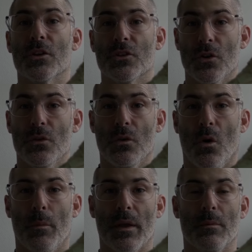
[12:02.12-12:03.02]
that do,
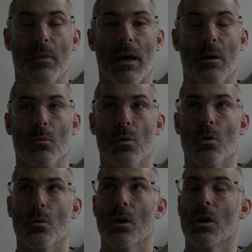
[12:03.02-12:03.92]
or people that
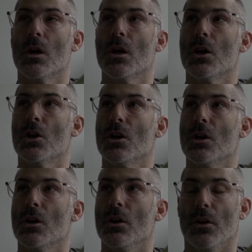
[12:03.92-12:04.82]
will,
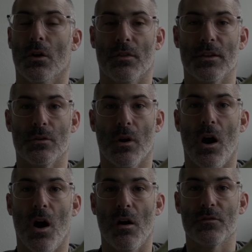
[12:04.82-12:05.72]
you know, they do
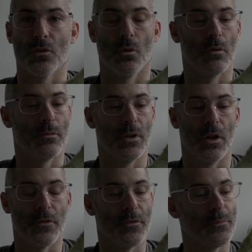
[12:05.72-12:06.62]
halves, or, you
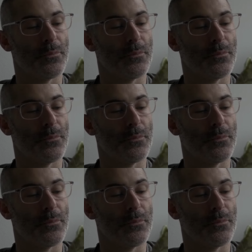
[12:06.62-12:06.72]
know,